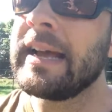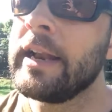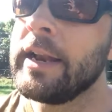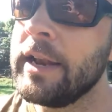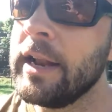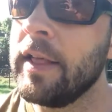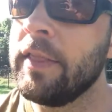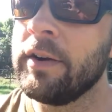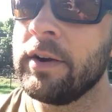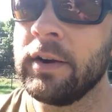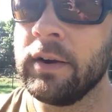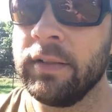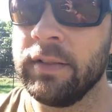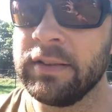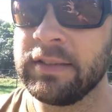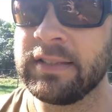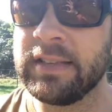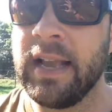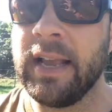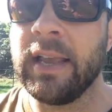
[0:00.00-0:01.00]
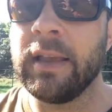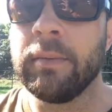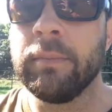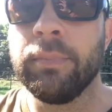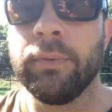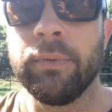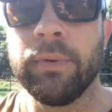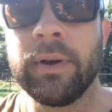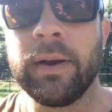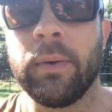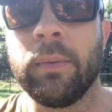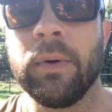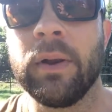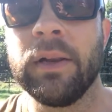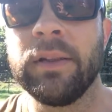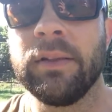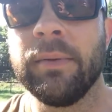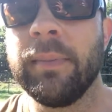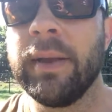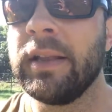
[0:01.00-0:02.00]
the second point I
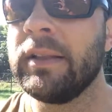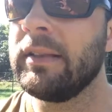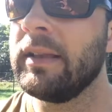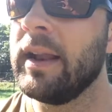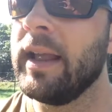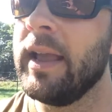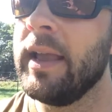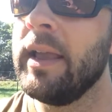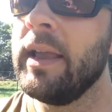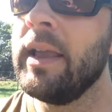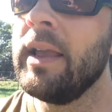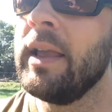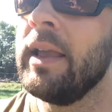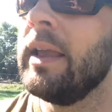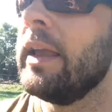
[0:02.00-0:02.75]
wanted to make today